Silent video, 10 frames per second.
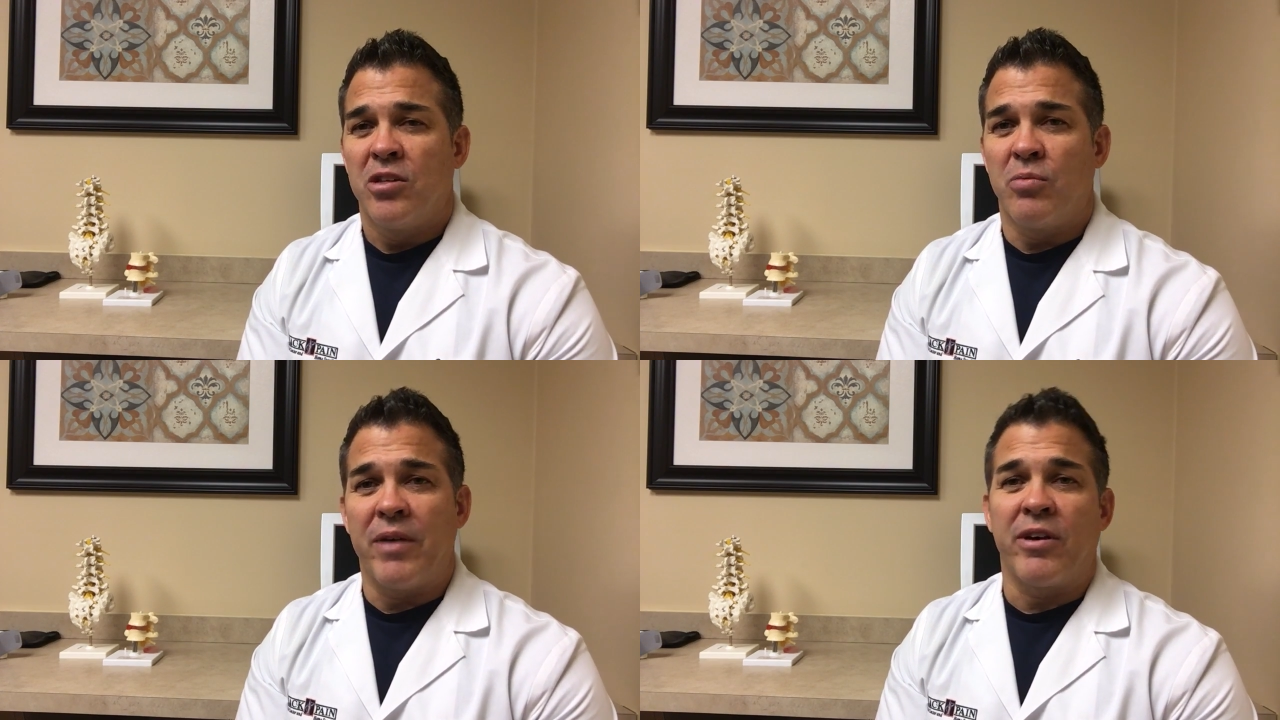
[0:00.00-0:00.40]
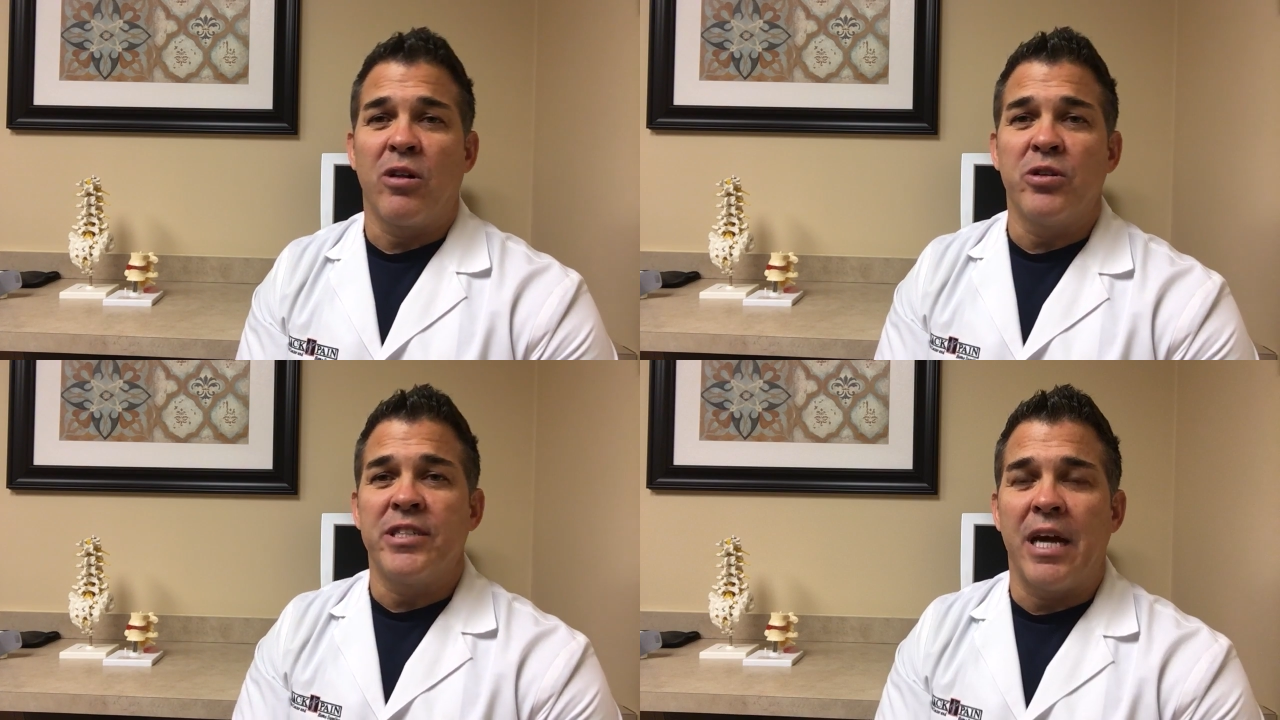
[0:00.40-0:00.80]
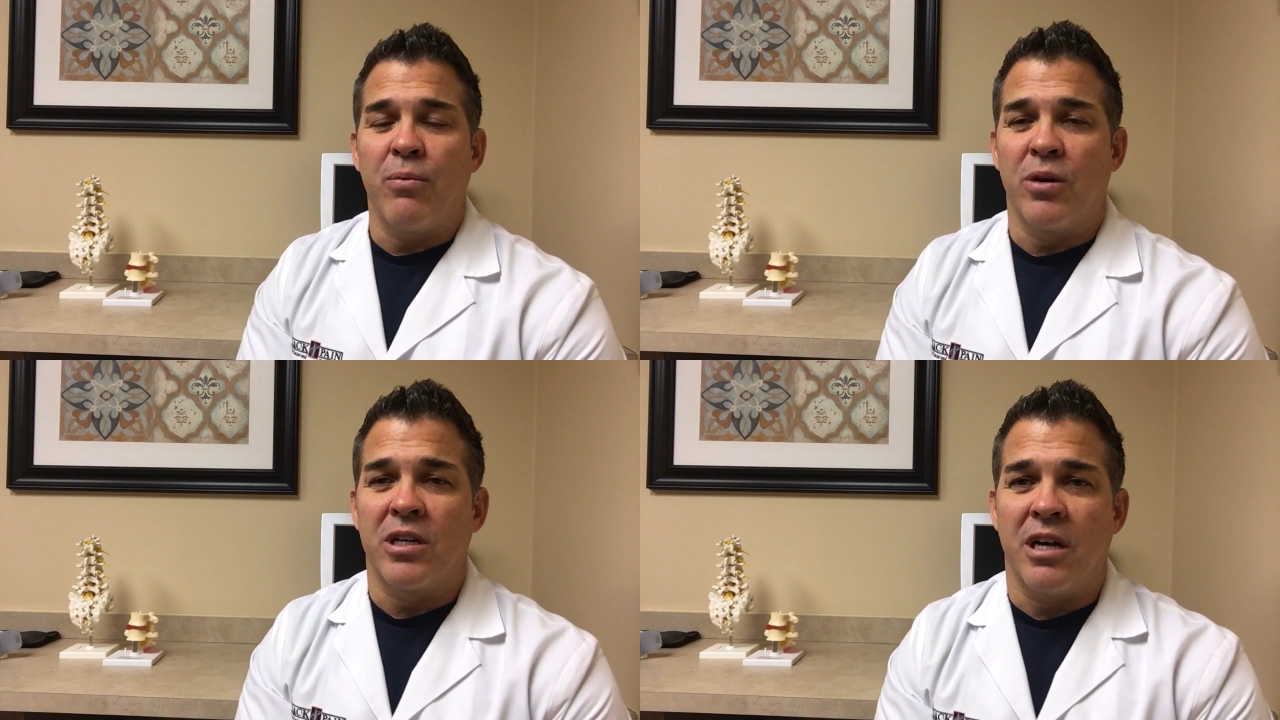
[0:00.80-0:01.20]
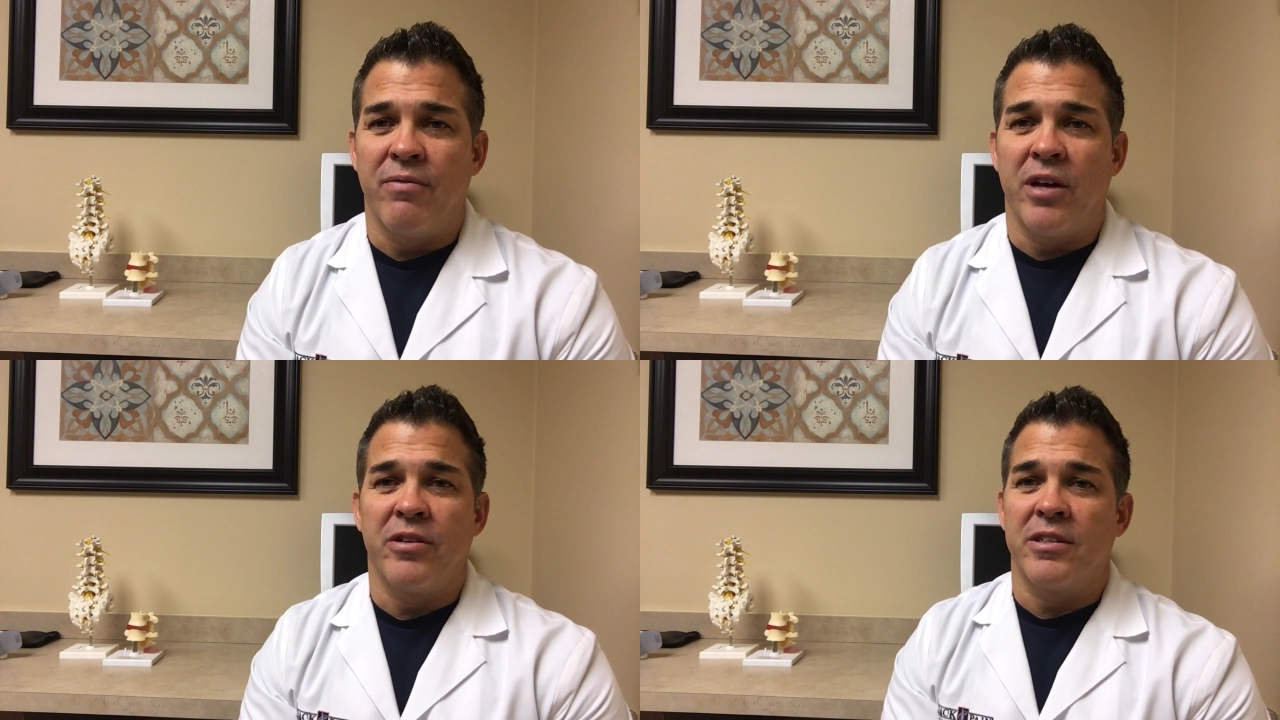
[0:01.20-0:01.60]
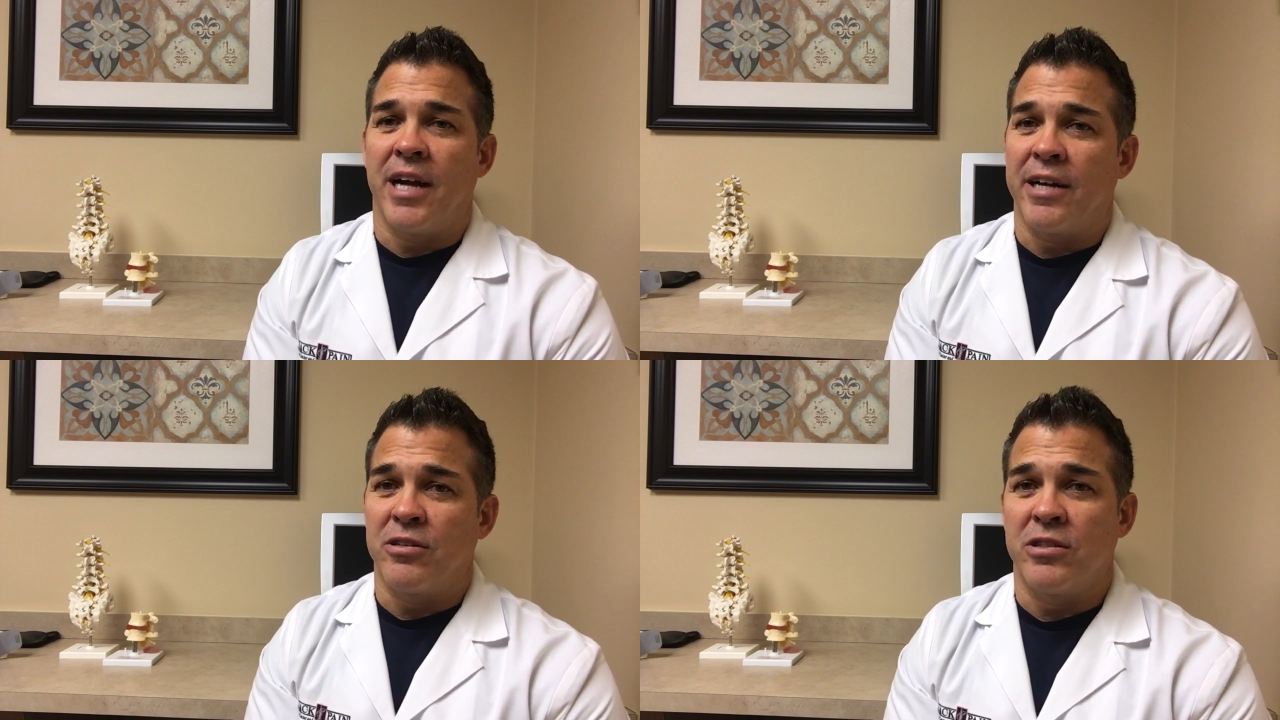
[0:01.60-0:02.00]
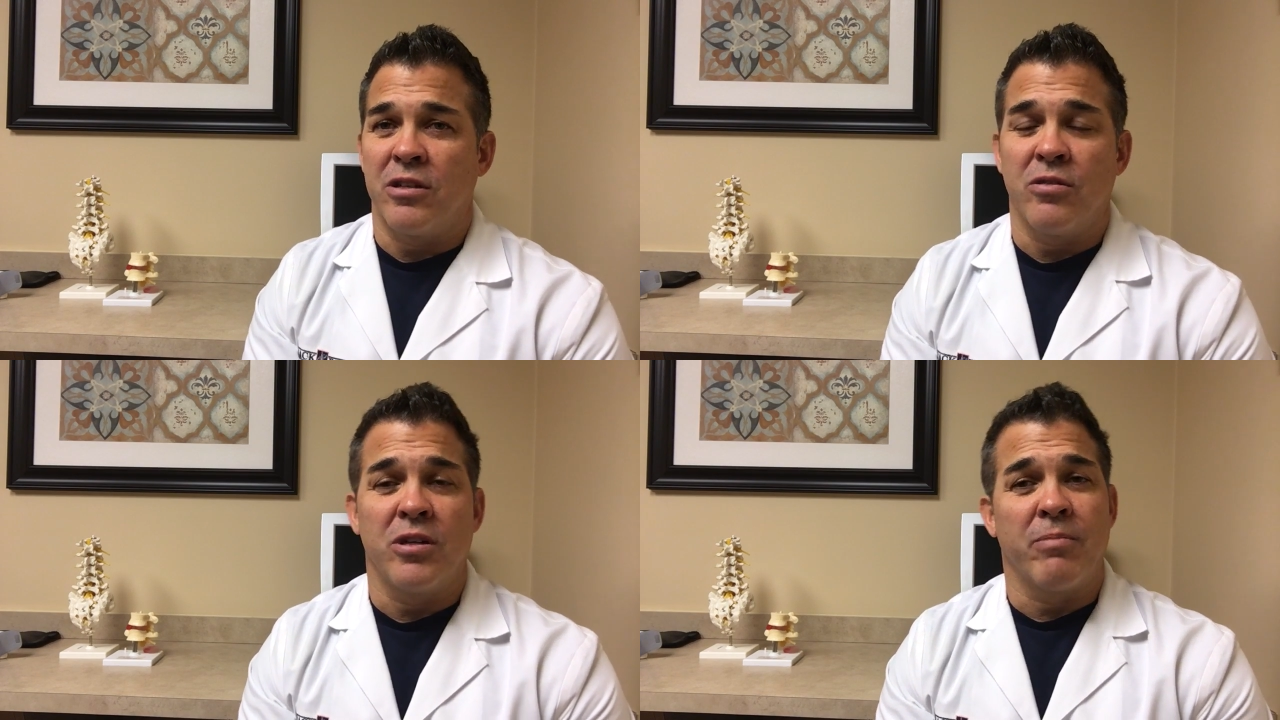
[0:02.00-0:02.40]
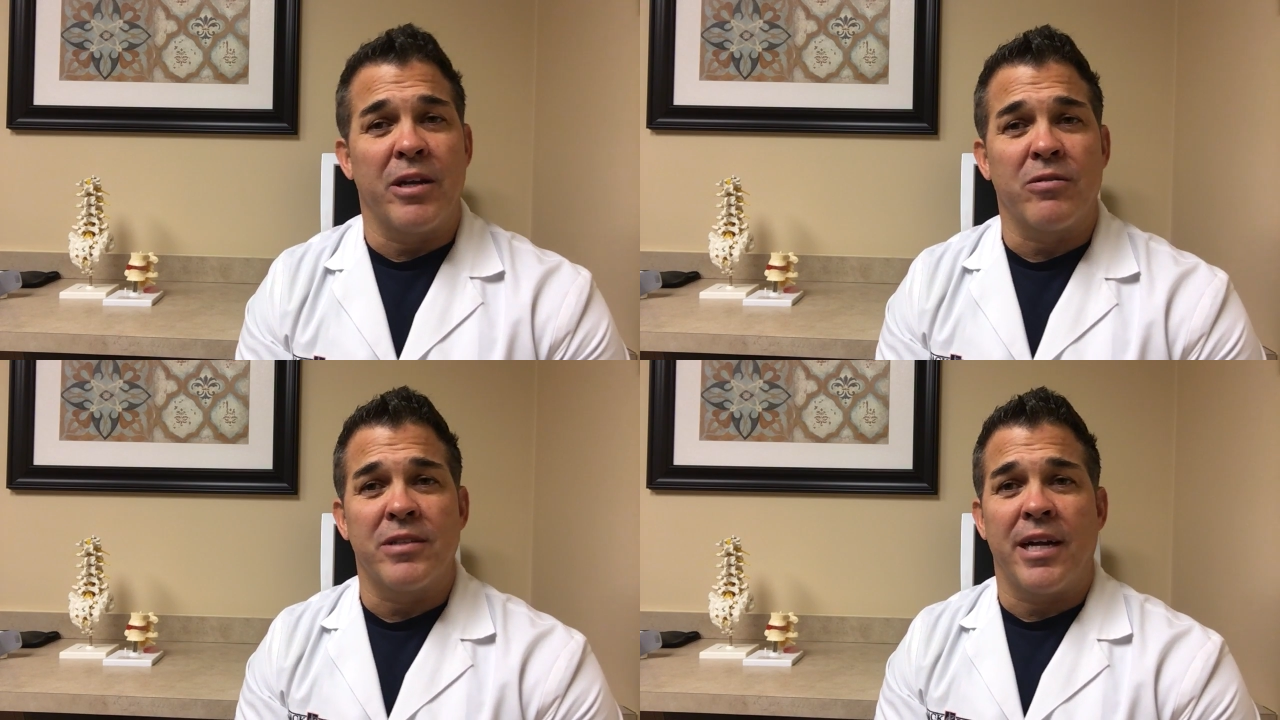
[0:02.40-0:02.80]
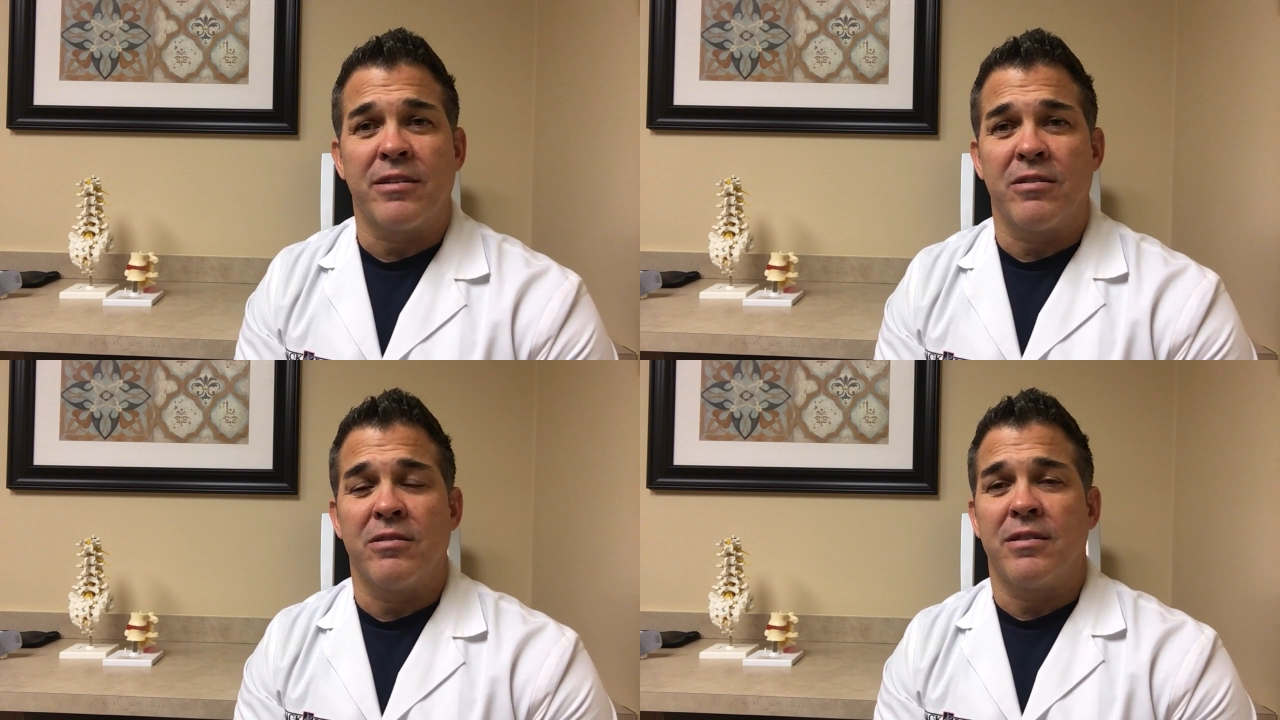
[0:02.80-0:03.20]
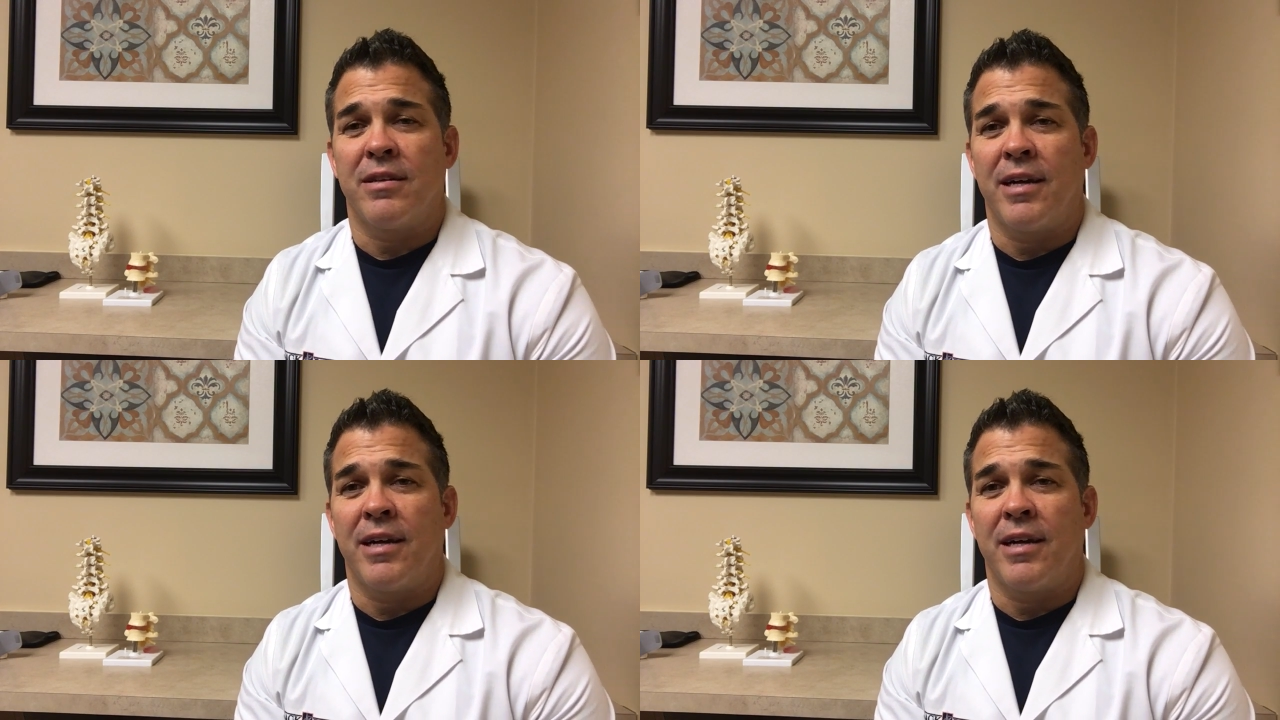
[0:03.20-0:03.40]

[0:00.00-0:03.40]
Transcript: So we have a close network of other doctors, including medical doctors,